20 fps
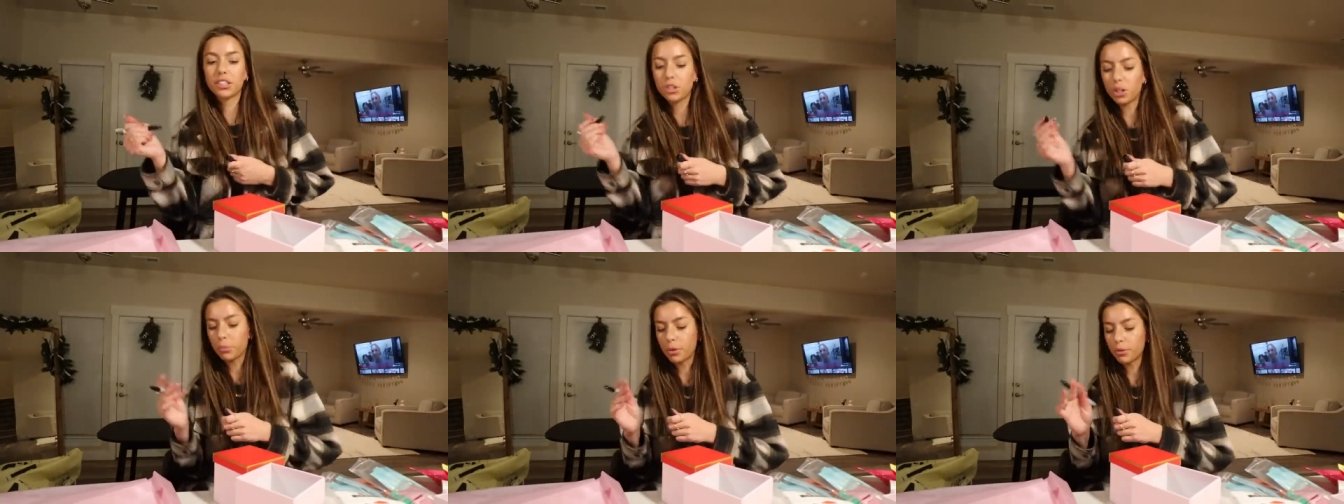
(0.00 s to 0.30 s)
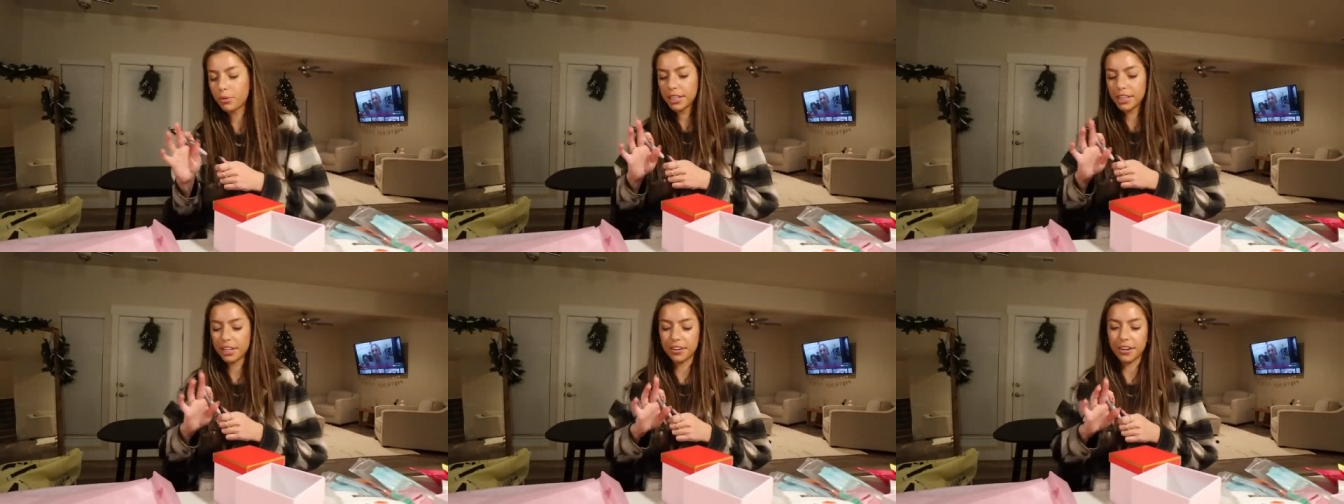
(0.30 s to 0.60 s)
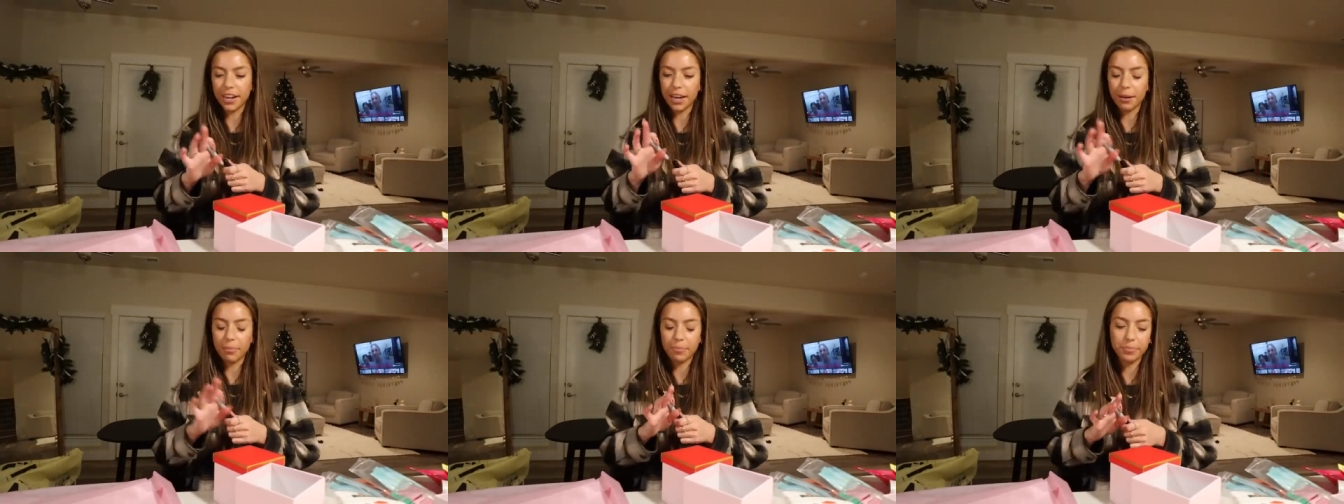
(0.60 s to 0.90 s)
so I'm gonna write their
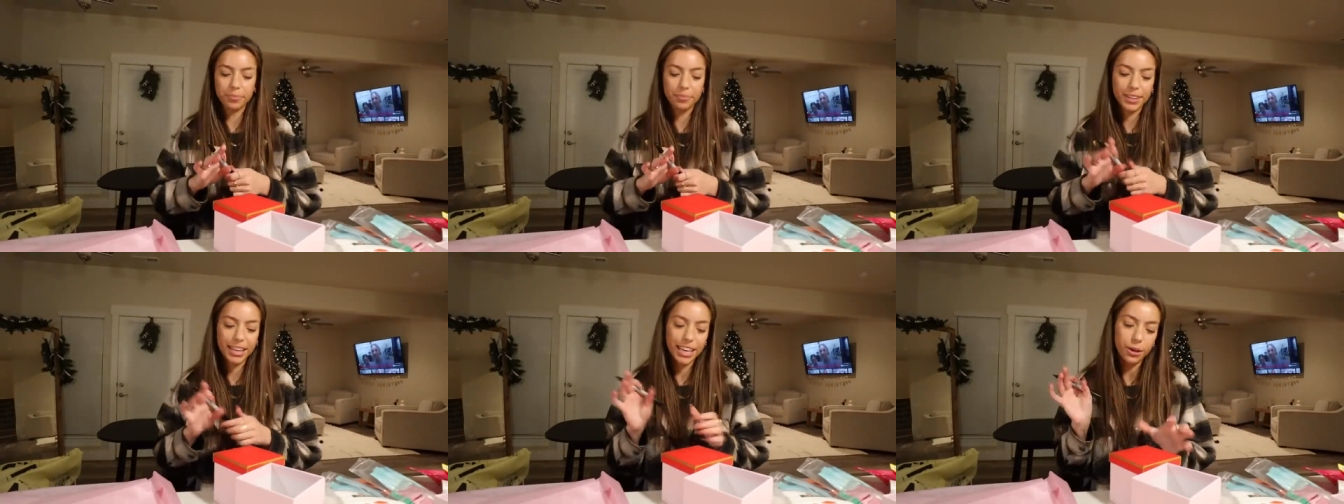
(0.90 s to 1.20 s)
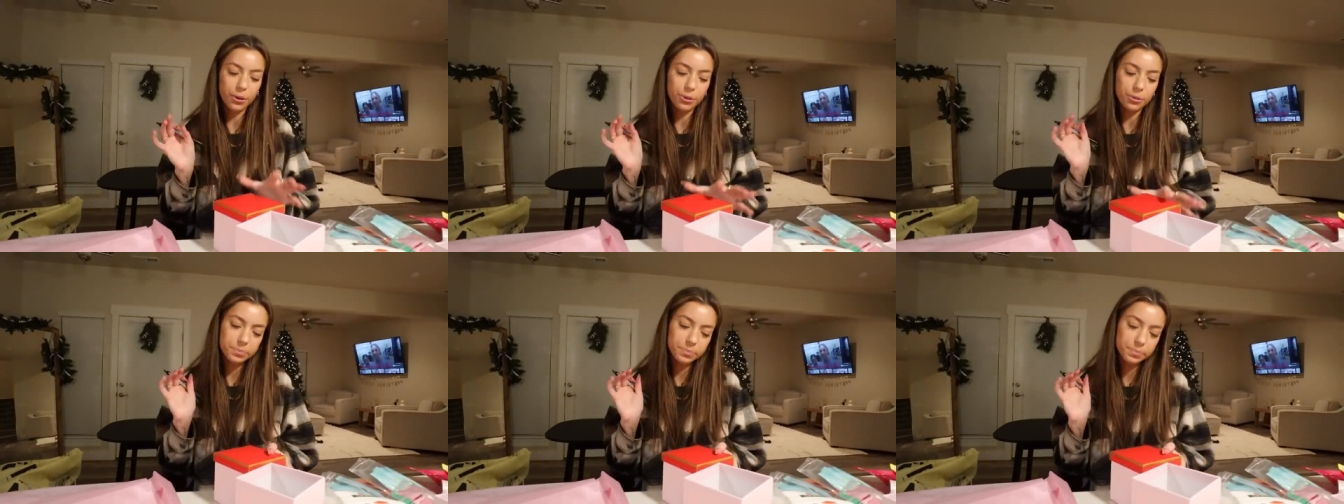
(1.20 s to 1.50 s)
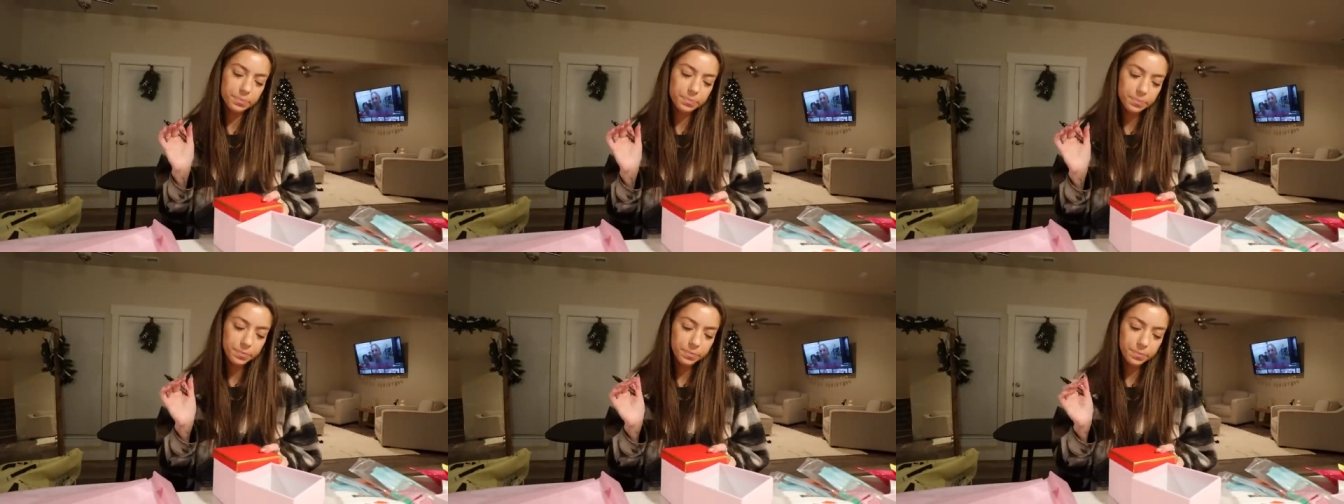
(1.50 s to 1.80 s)
name. Cute.
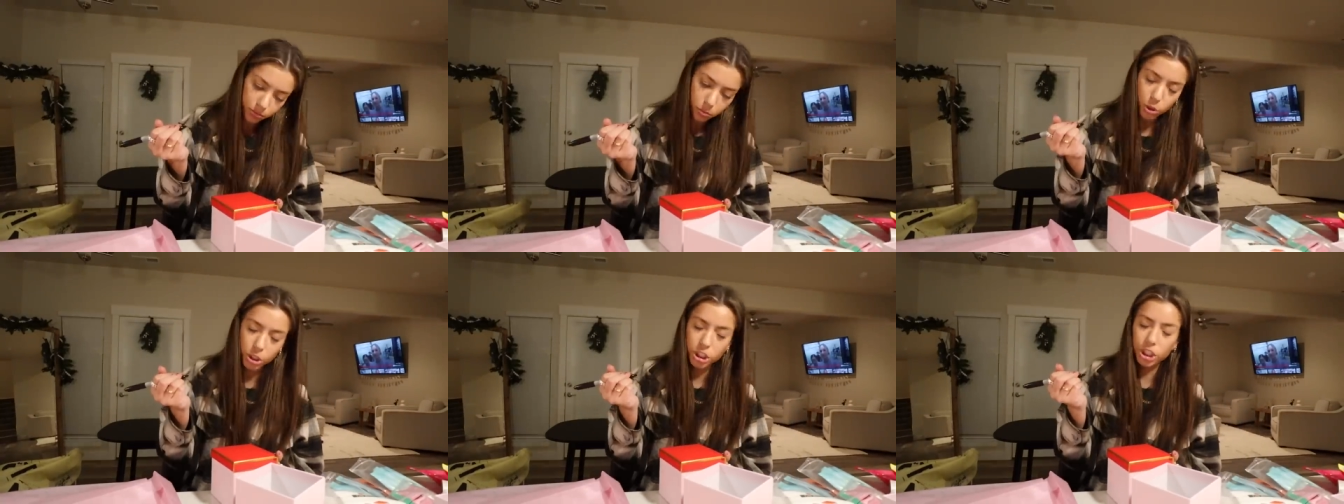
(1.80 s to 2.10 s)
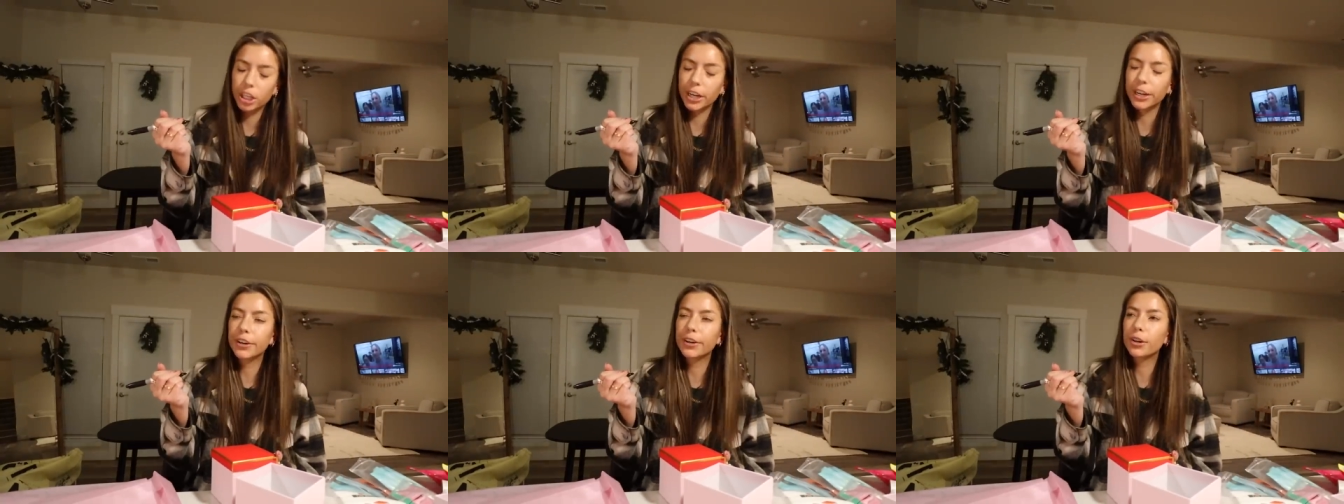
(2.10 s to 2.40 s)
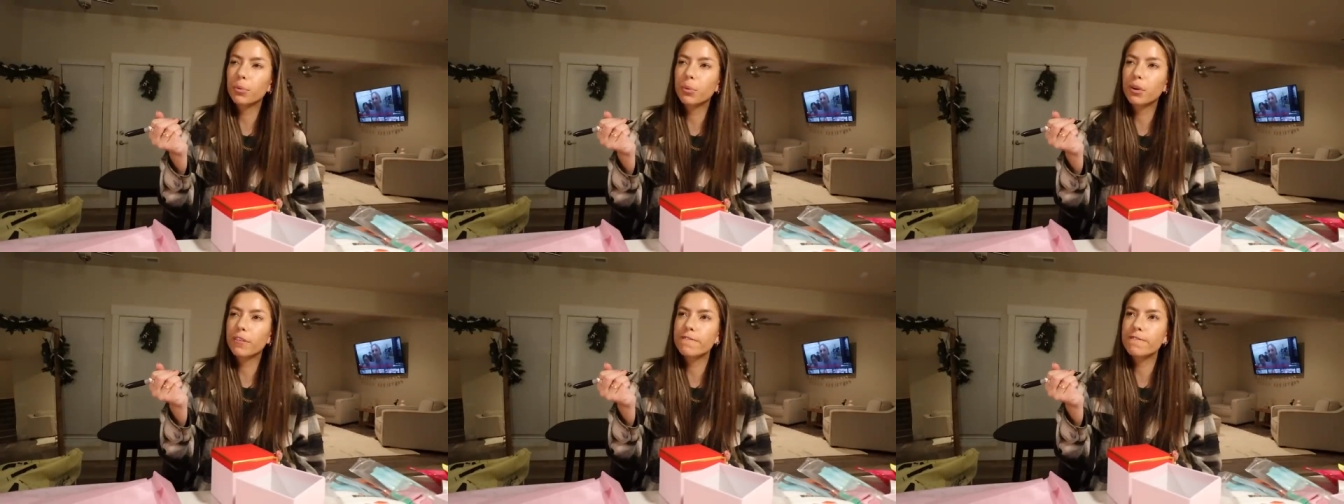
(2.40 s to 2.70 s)
What should I
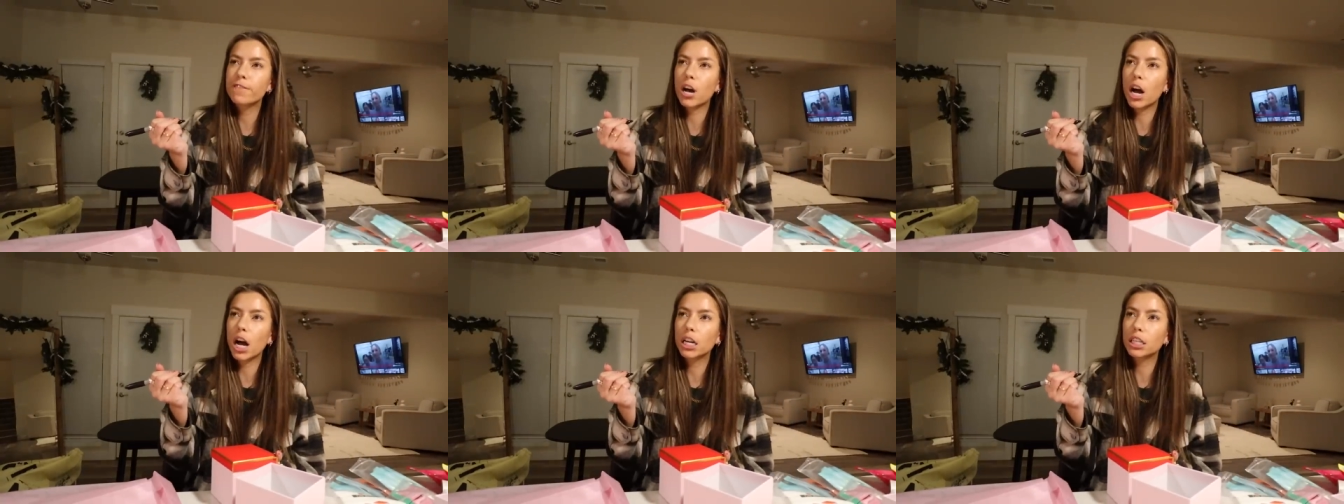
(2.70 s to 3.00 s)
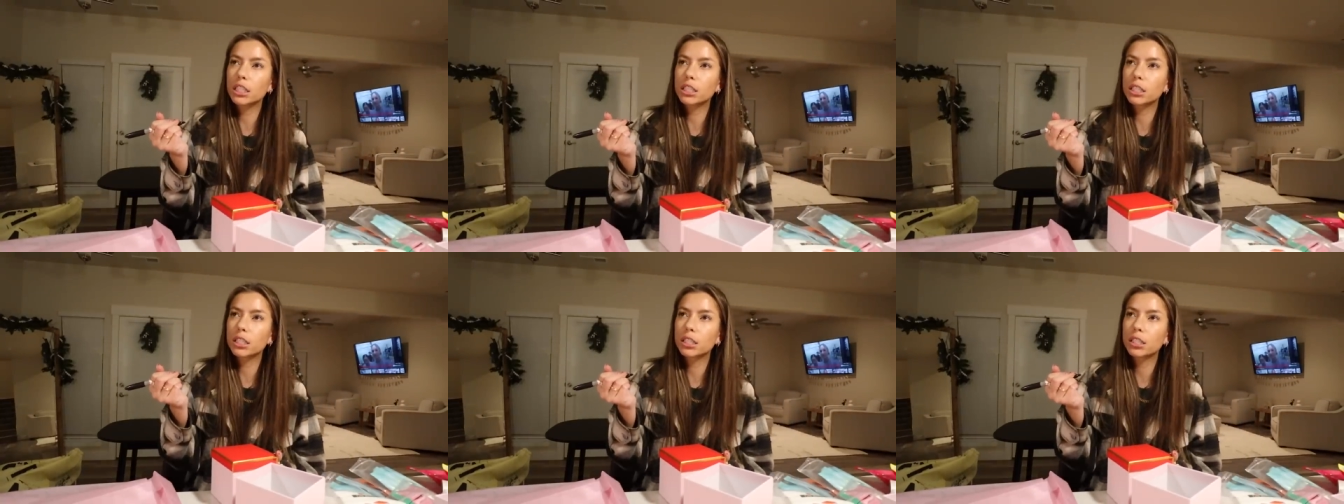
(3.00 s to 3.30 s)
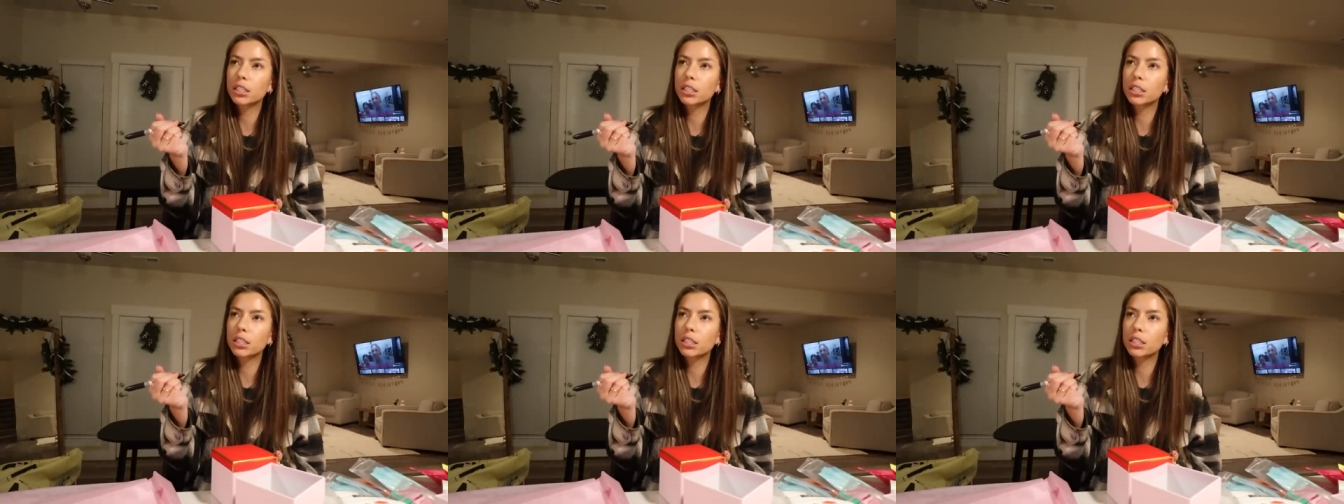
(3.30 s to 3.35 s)
do? What font?